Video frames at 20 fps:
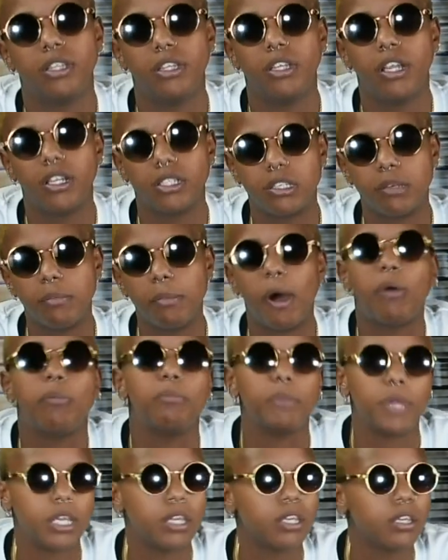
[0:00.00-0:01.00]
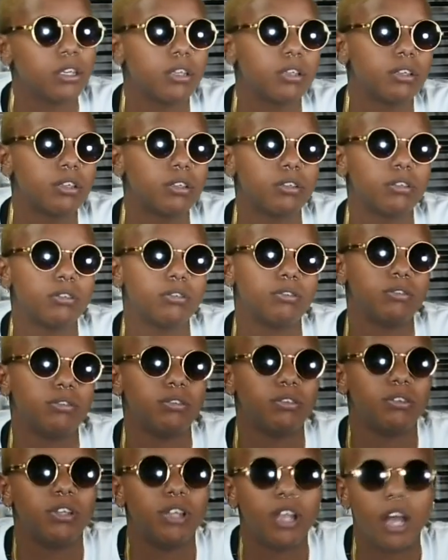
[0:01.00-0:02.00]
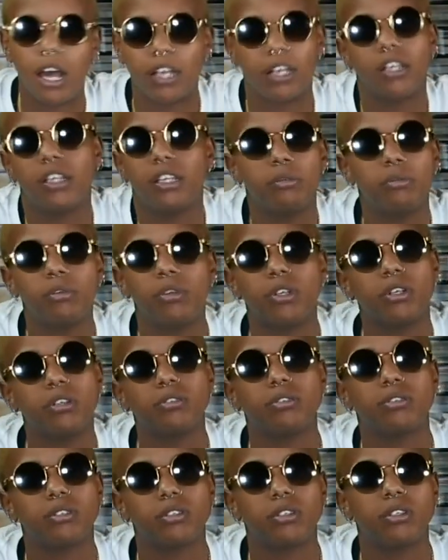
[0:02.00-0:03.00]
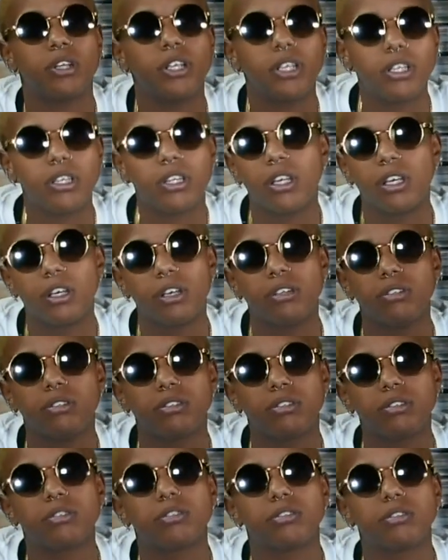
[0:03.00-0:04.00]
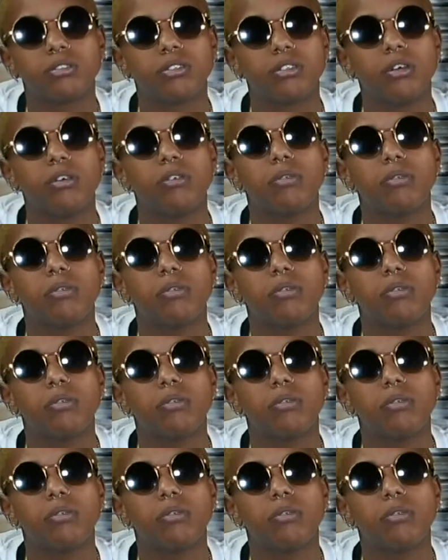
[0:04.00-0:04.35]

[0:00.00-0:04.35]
It's about me, not anyone else or anything else. So.